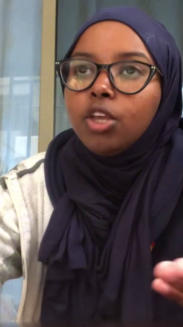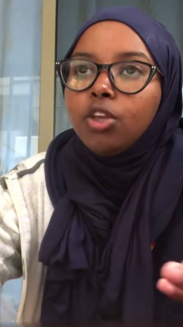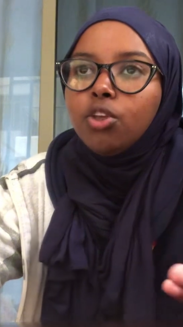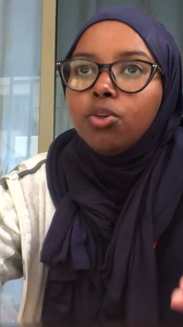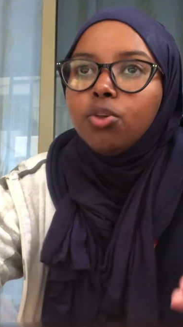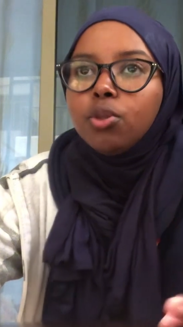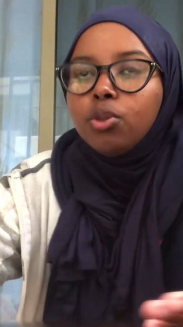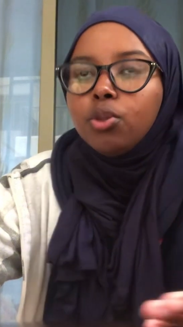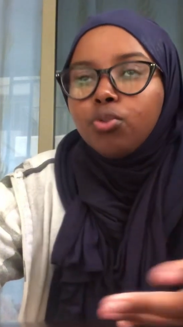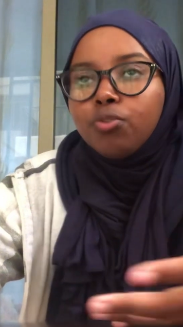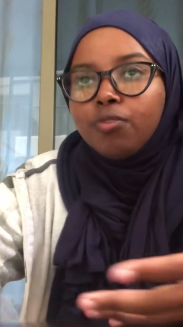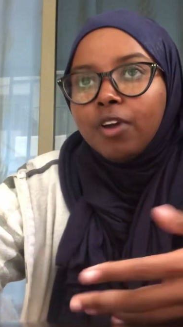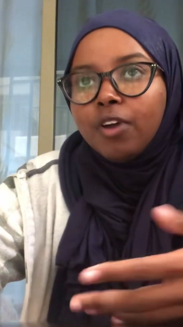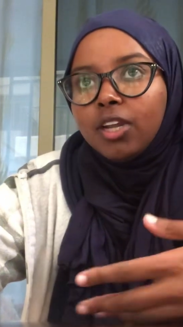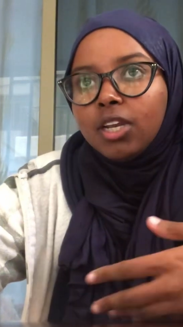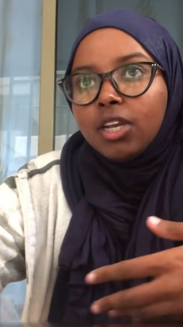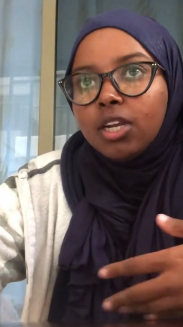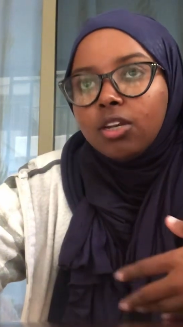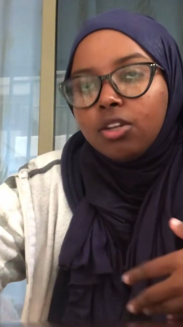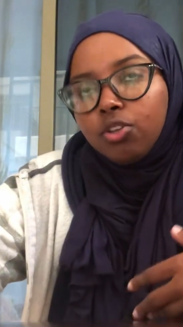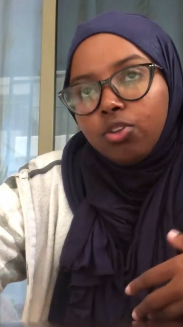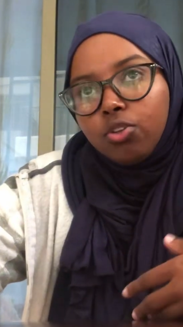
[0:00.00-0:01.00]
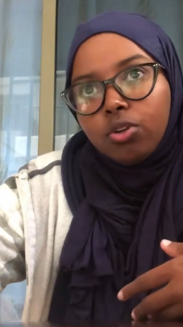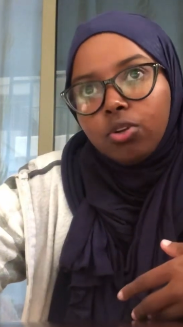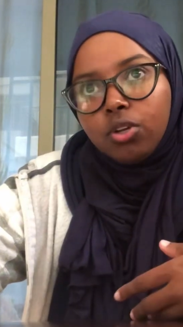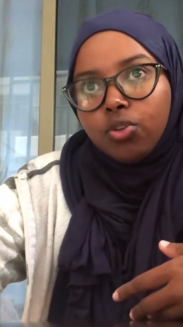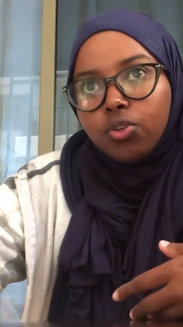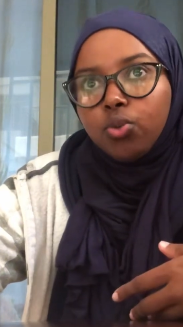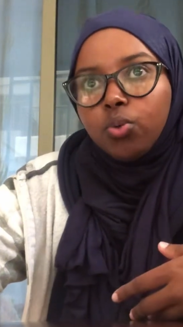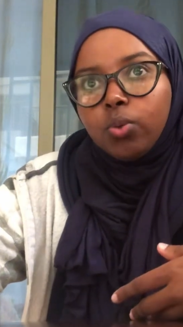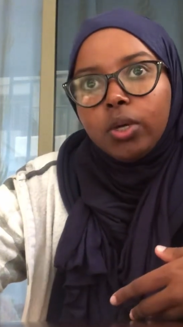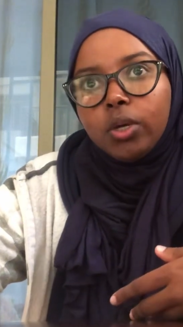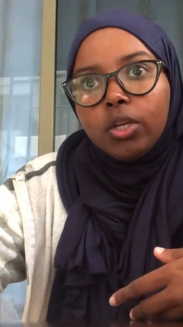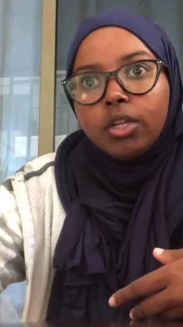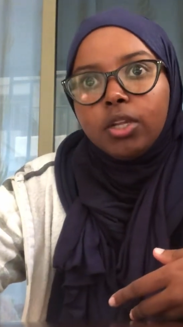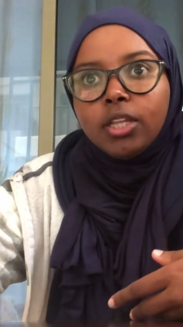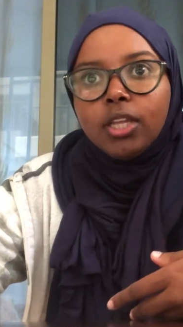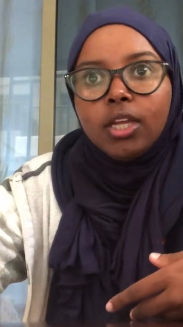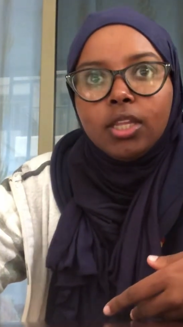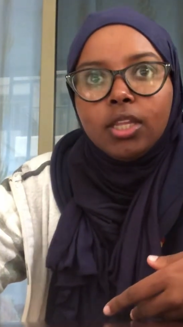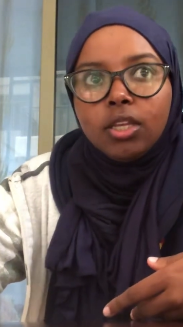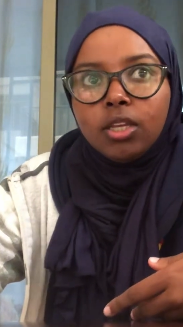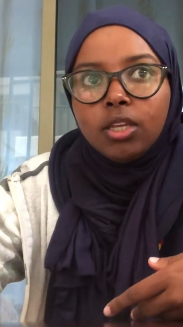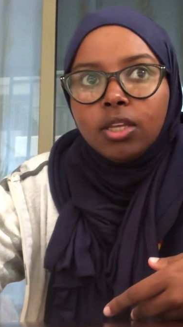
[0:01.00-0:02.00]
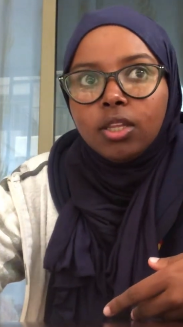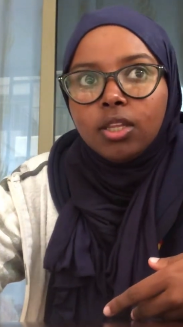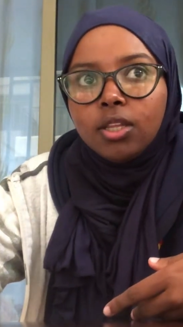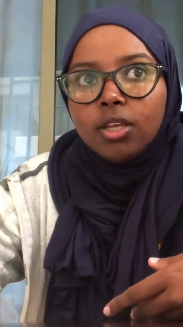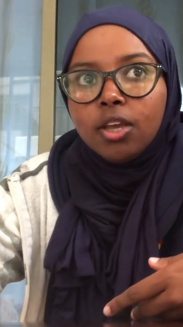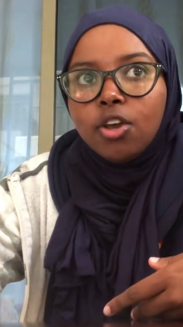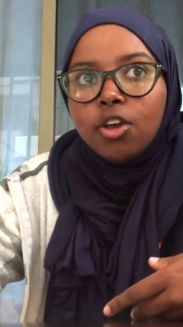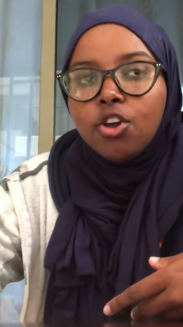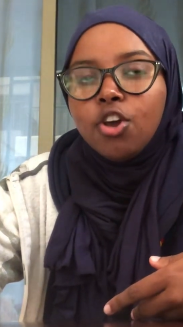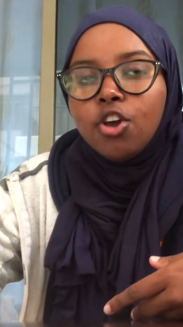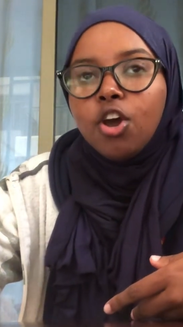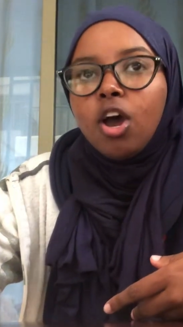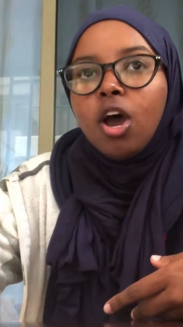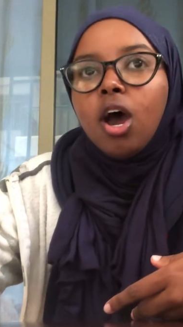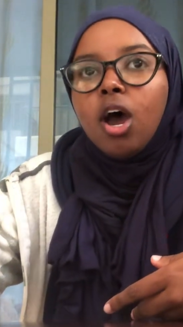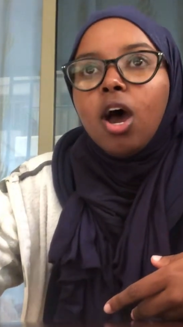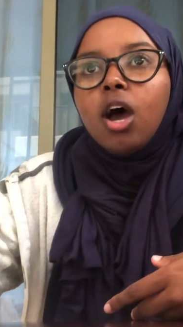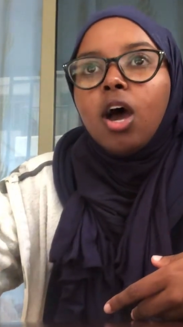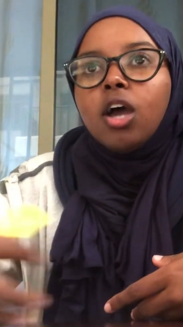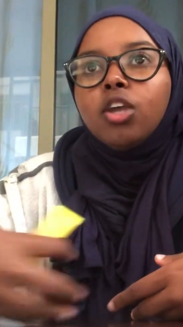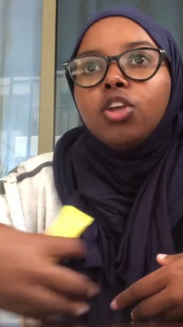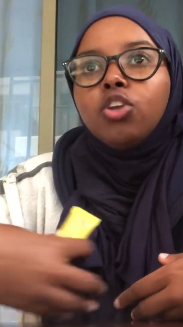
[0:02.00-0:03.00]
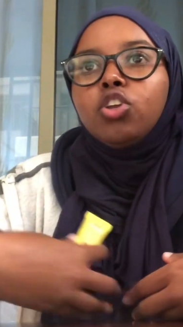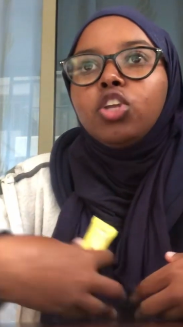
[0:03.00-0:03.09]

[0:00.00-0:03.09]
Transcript: you need to find a reason as to why you're starting it.